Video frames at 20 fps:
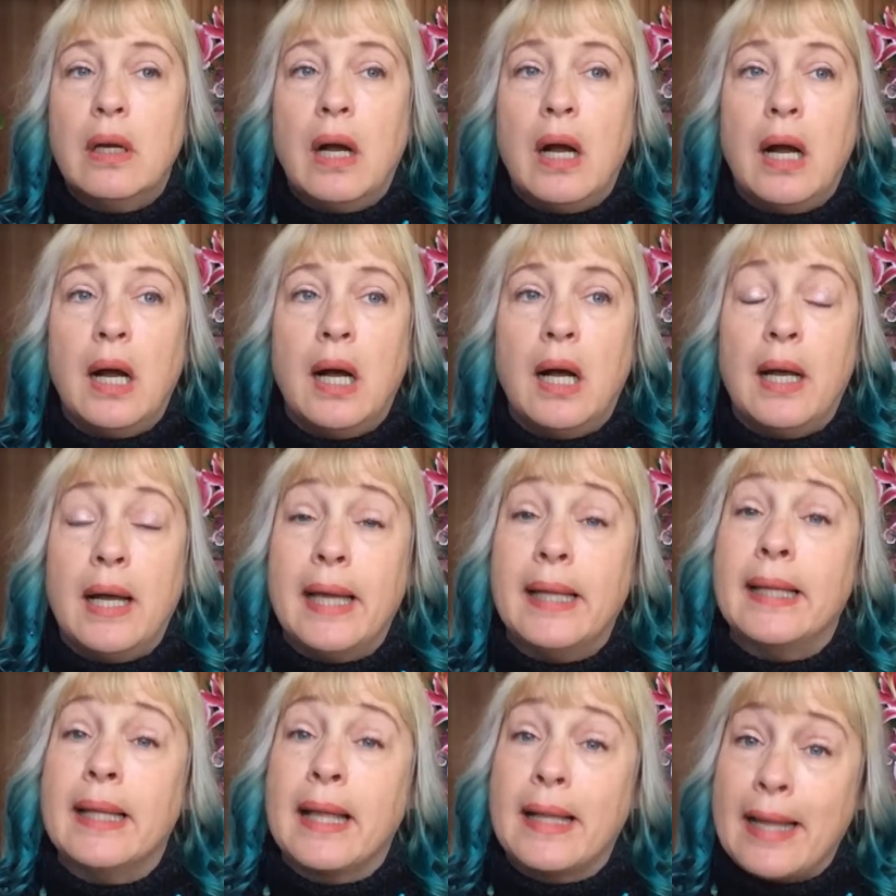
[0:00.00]

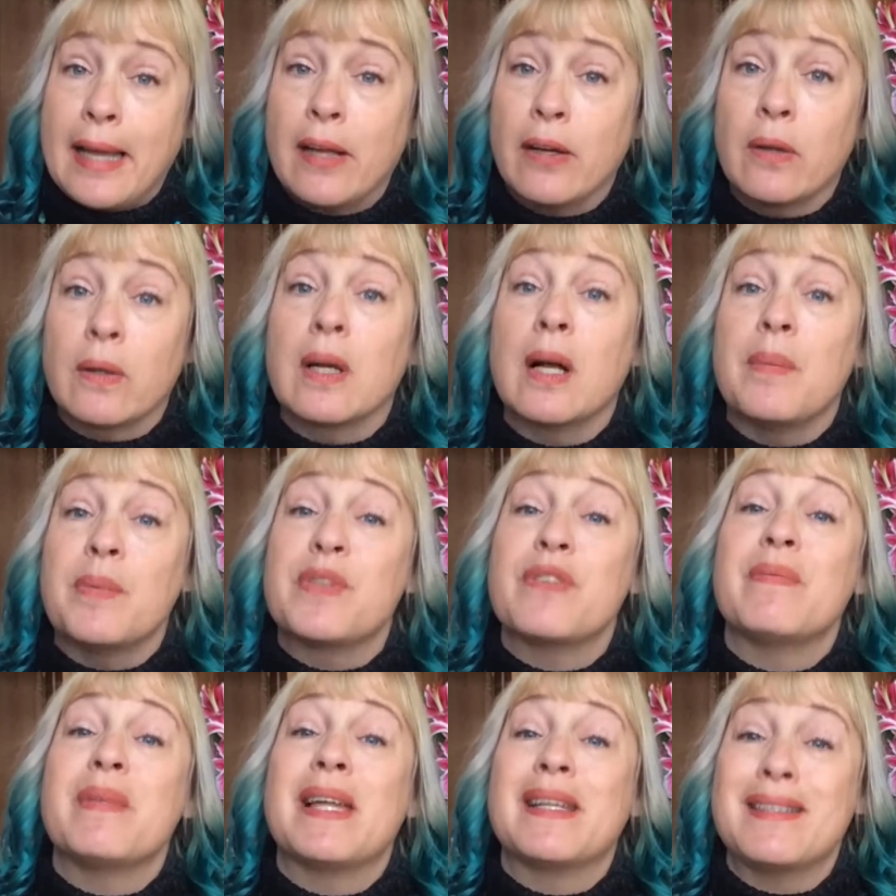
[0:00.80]
And that anger comes
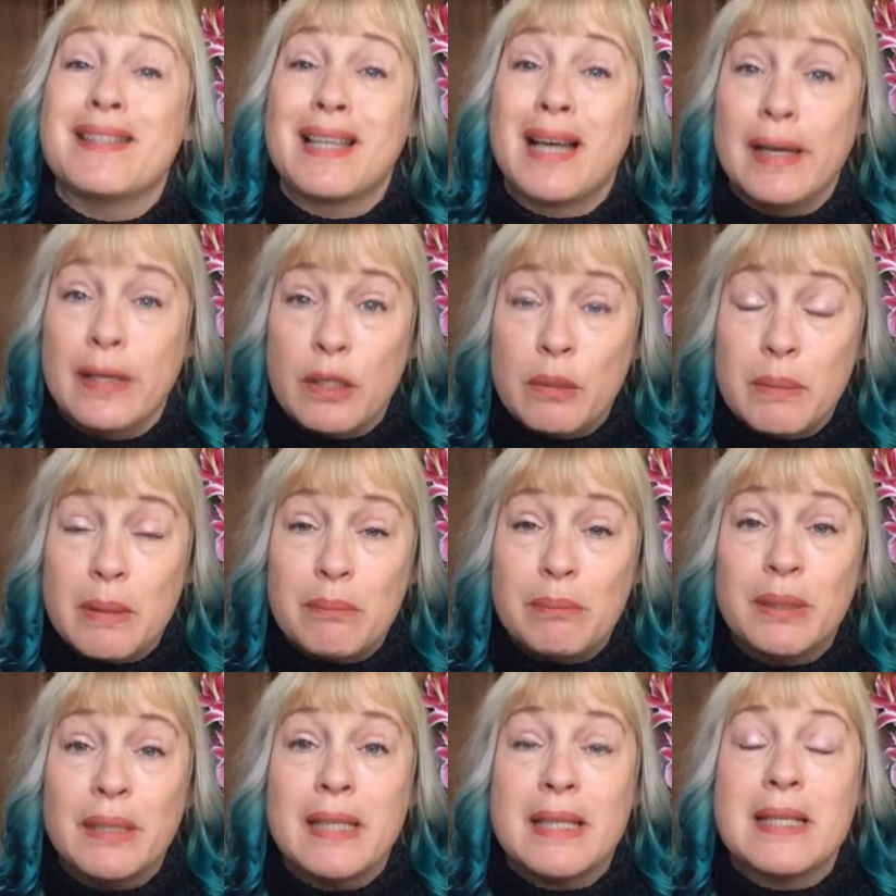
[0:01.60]
from that
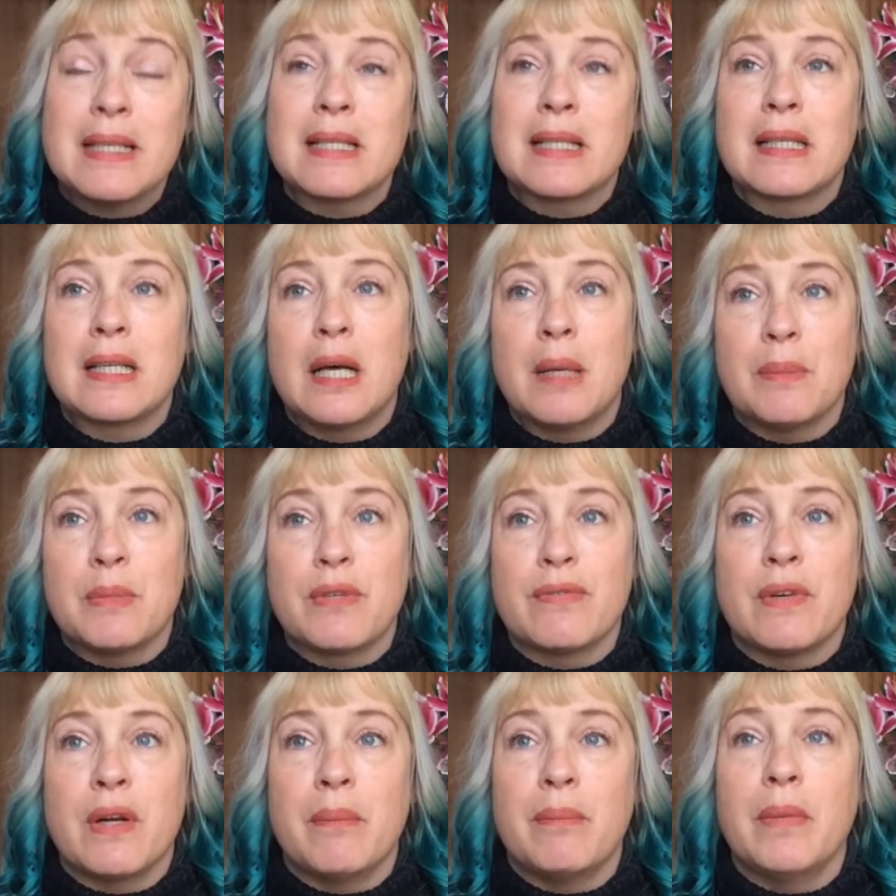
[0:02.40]
entitlement place. It comes
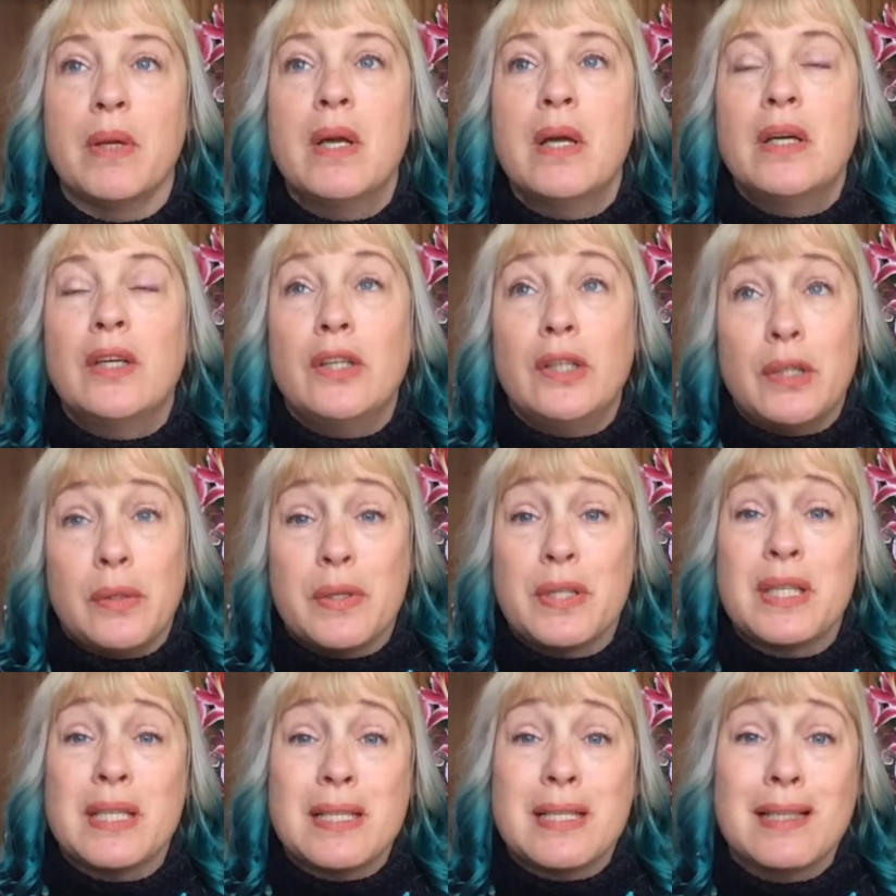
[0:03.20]
from,
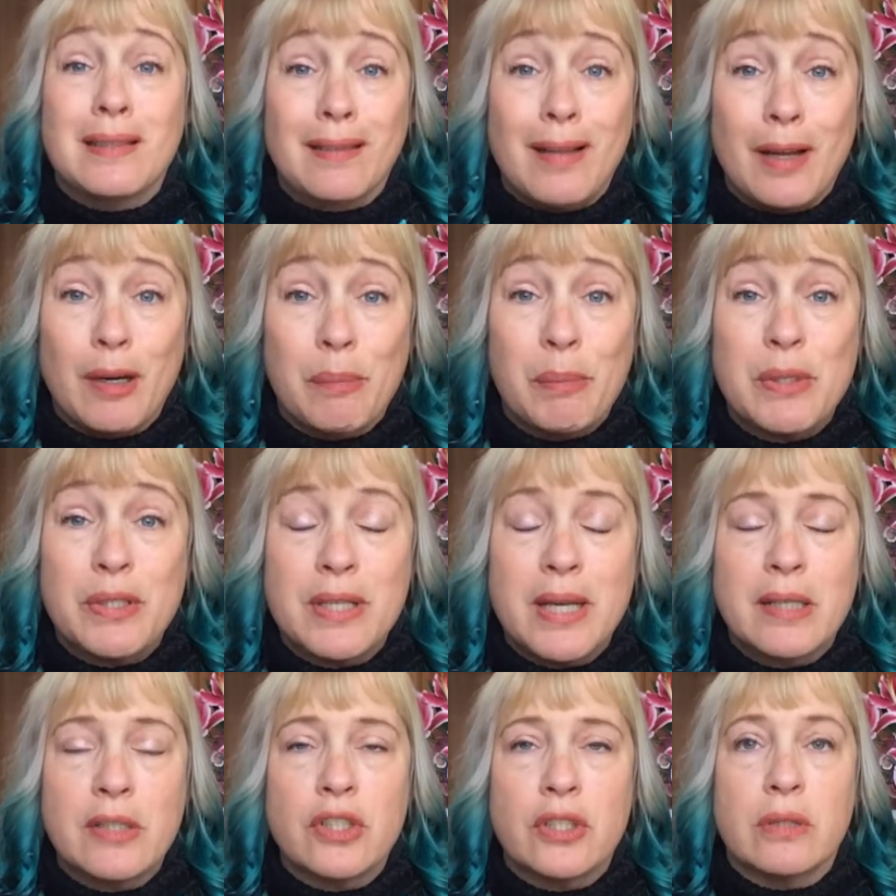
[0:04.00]
it's a lot of
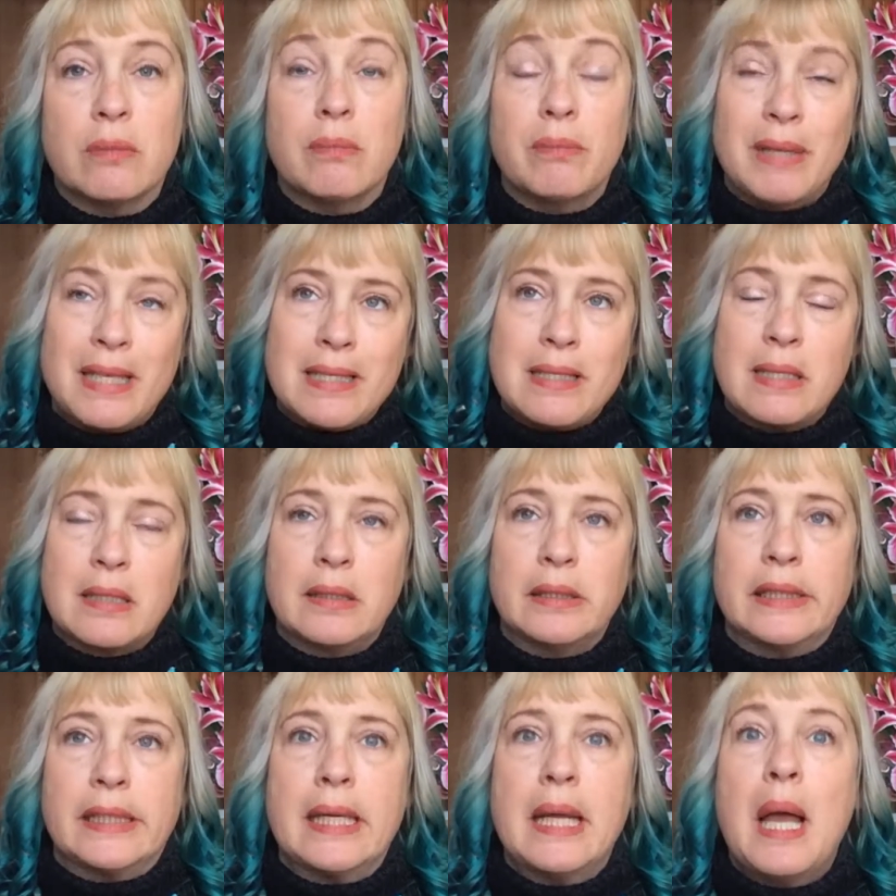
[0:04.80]
protection,
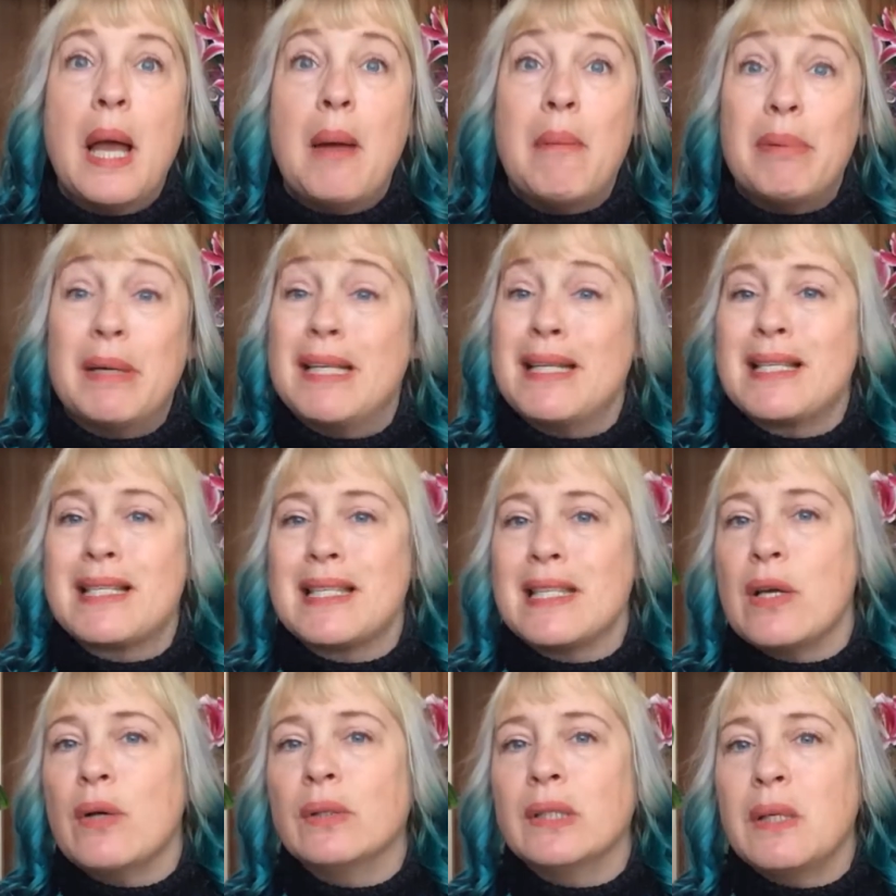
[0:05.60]
basically. But it's
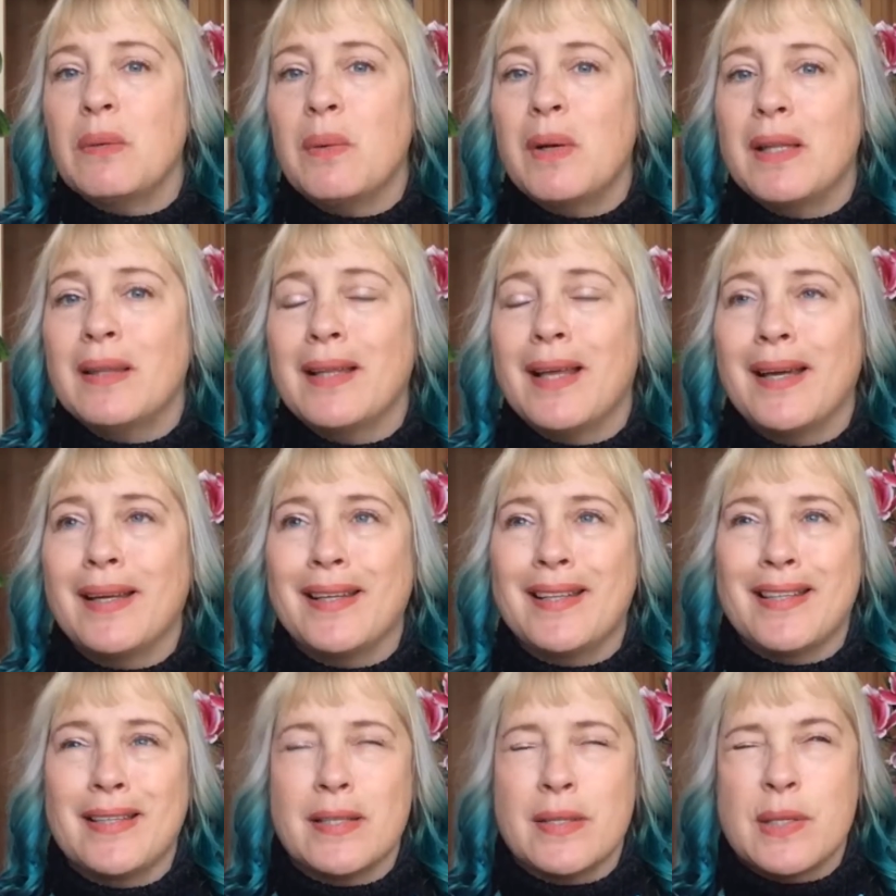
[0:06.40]
the only one
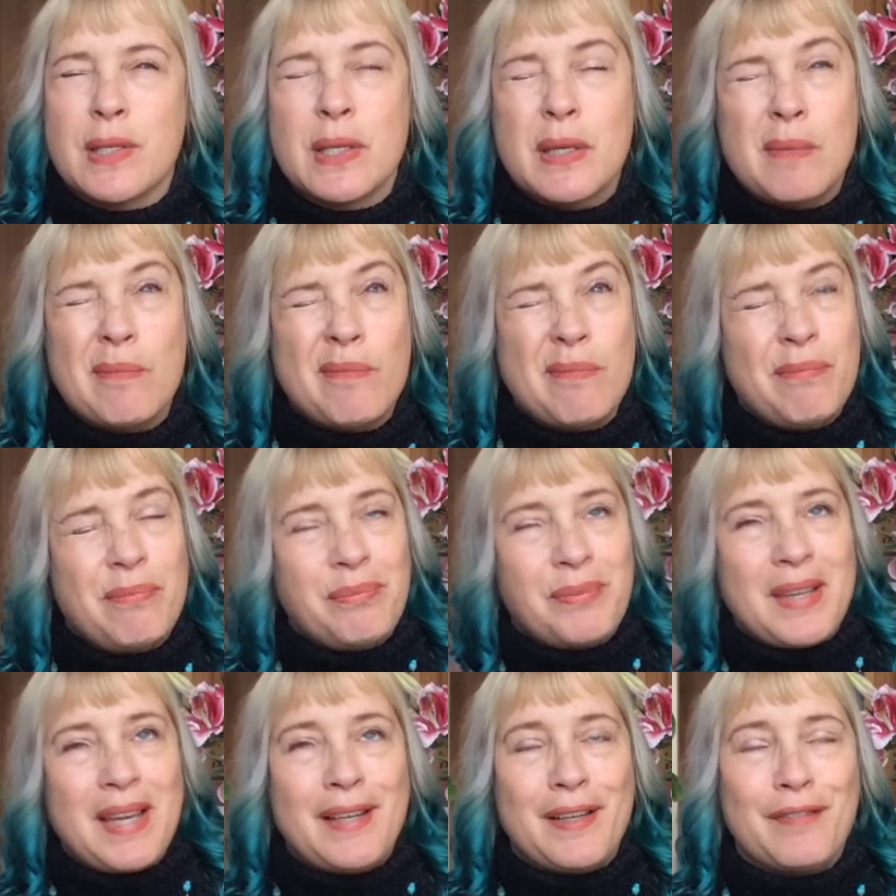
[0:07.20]
that is
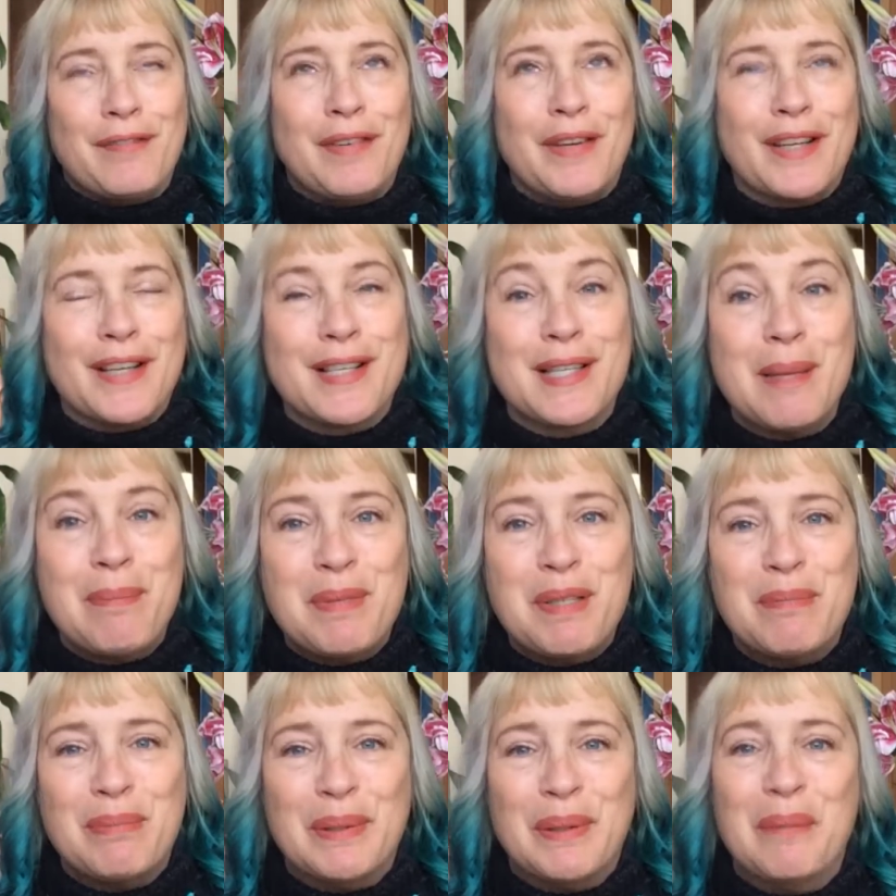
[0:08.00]
kind of
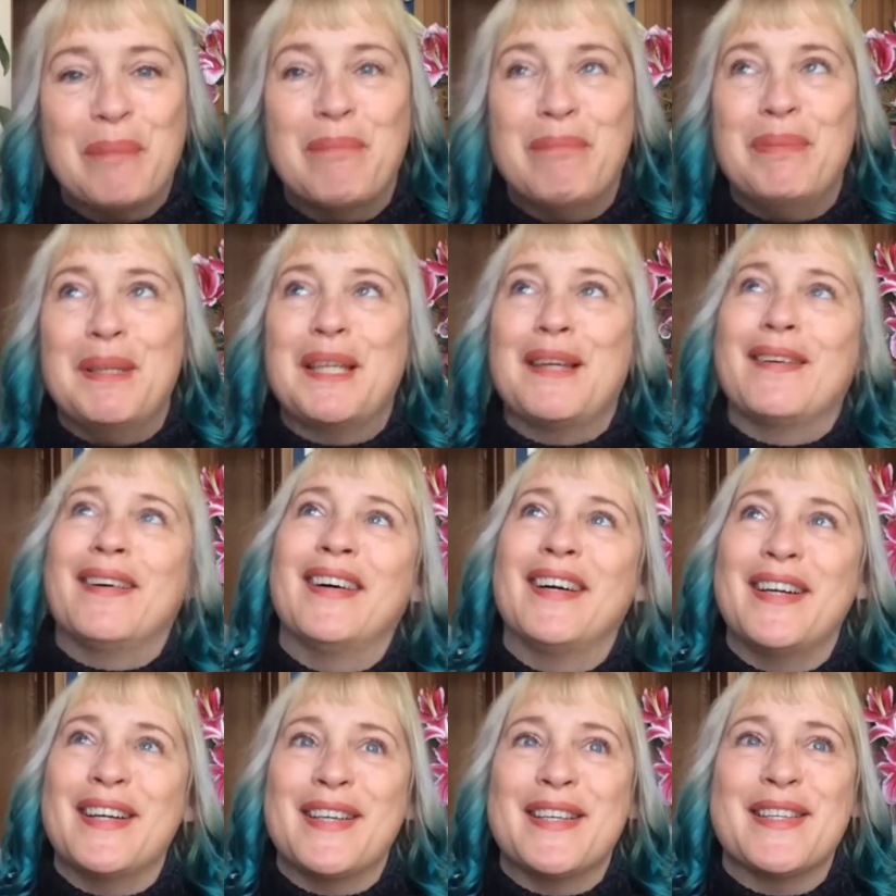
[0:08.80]
acceptable
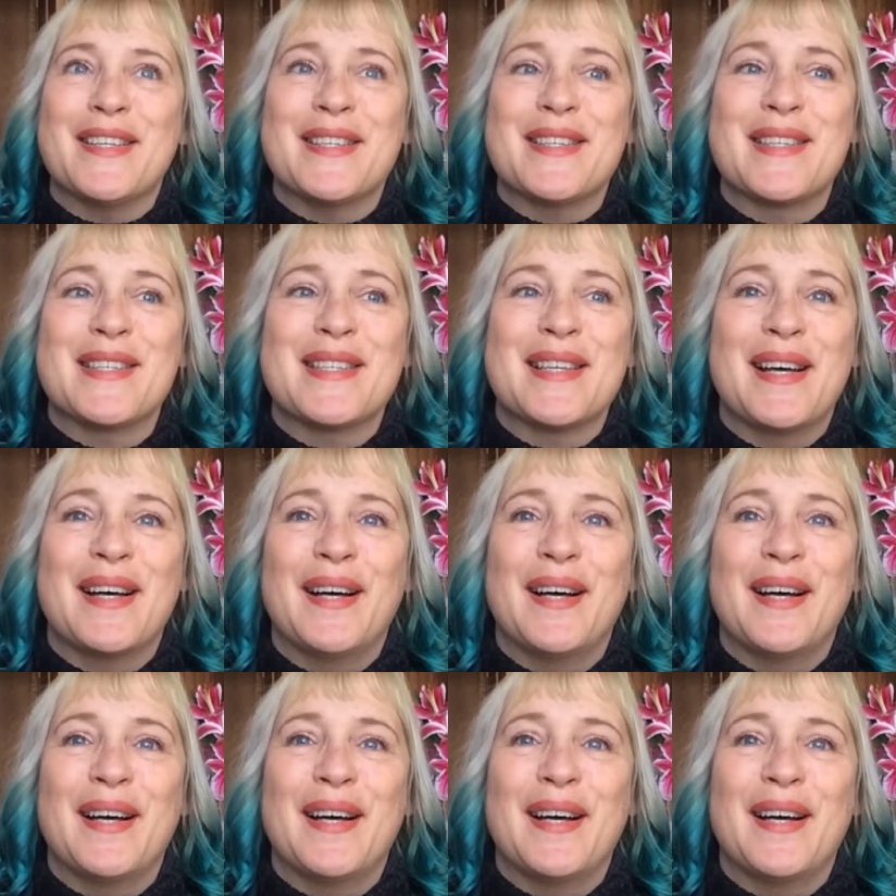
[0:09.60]
because